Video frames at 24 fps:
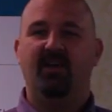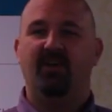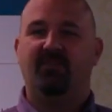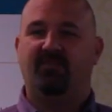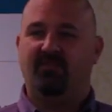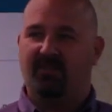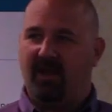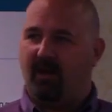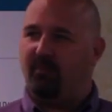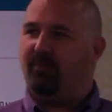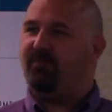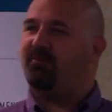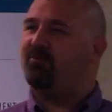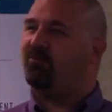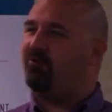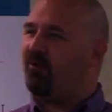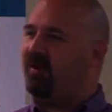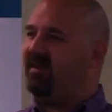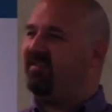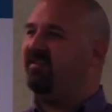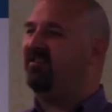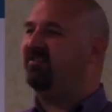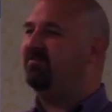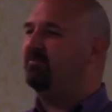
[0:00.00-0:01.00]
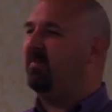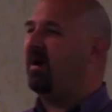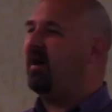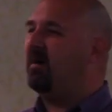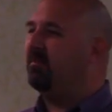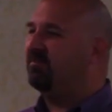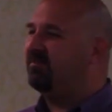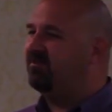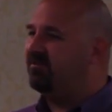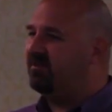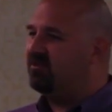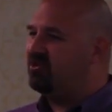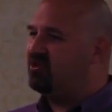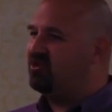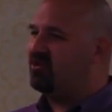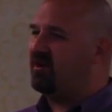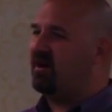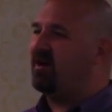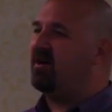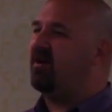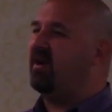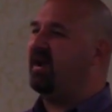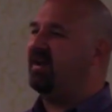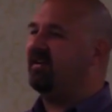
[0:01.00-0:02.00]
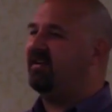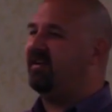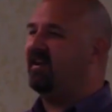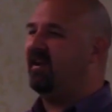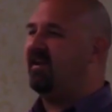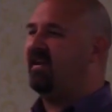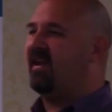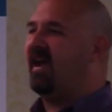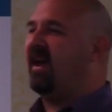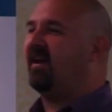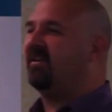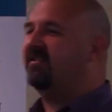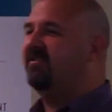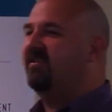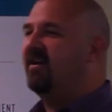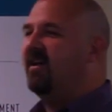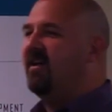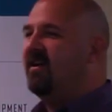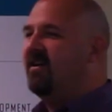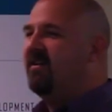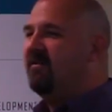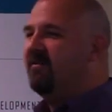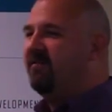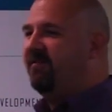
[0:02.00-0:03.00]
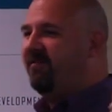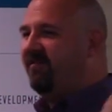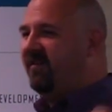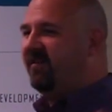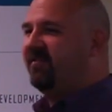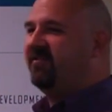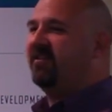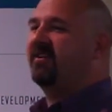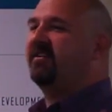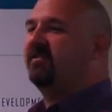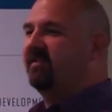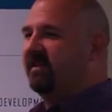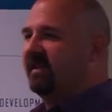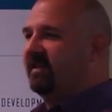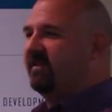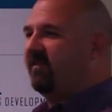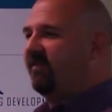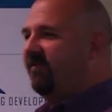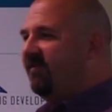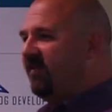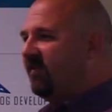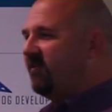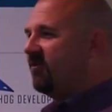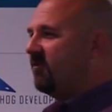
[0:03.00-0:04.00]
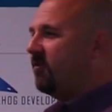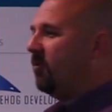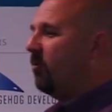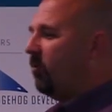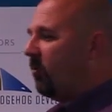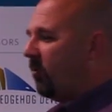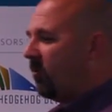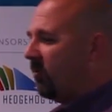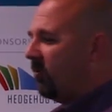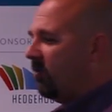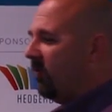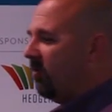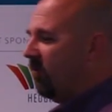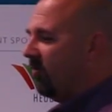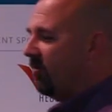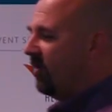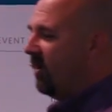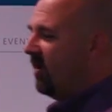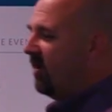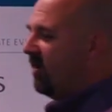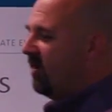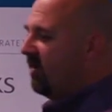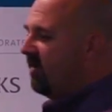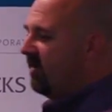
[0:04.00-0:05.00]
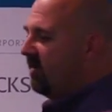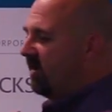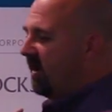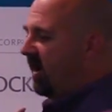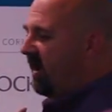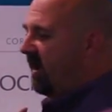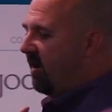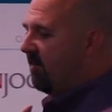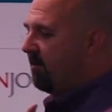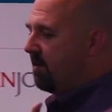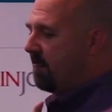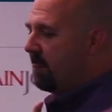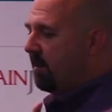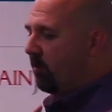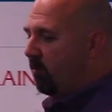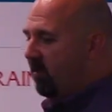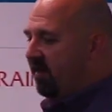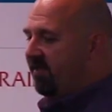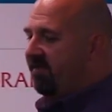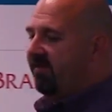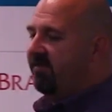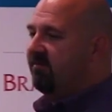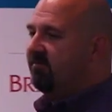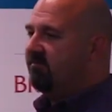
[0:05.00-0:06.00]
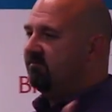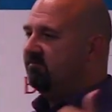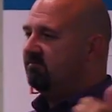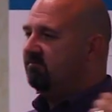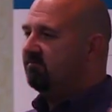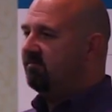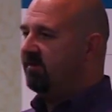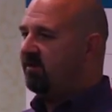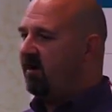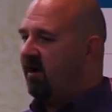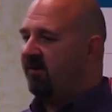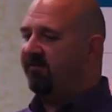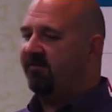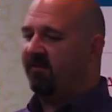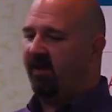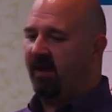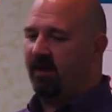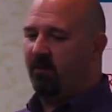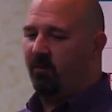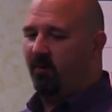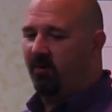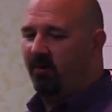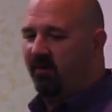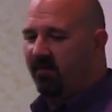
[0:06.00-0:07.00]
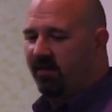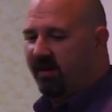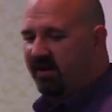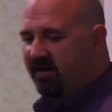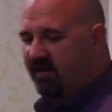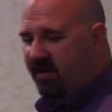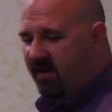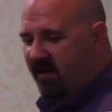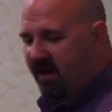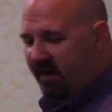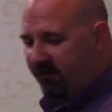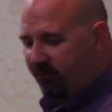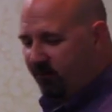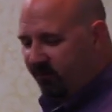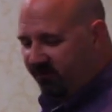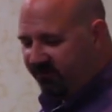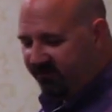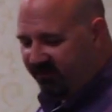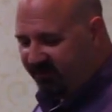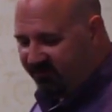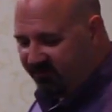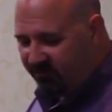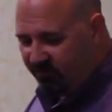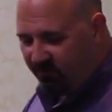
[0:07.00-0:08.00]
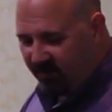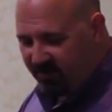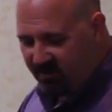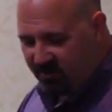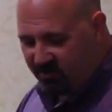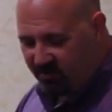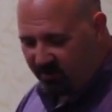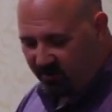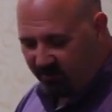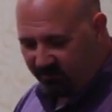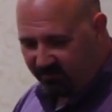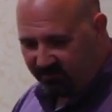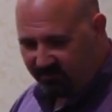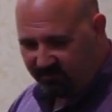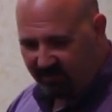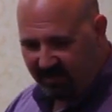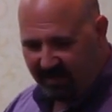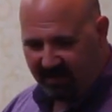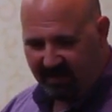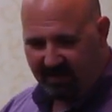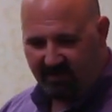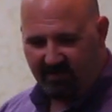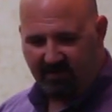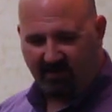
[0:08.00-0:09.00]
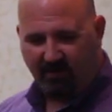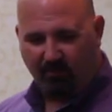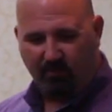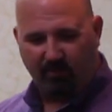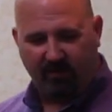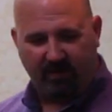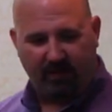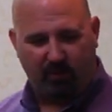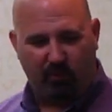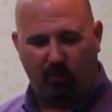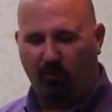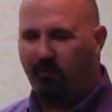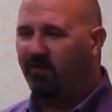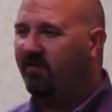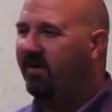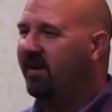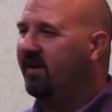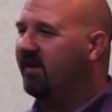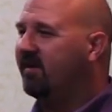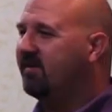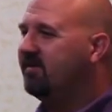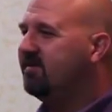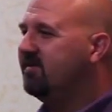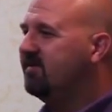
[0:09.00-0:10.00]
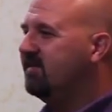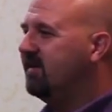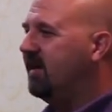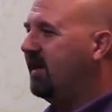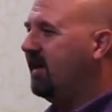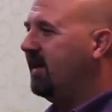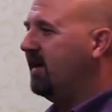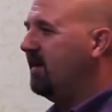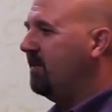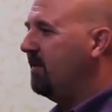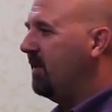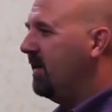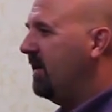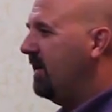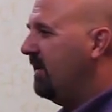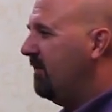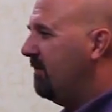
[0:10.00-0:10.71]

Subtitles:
So now we've trained these moms to share and connect physically, the physical world, with the offline world. And of course, these trade shows, they did a really cool thing. I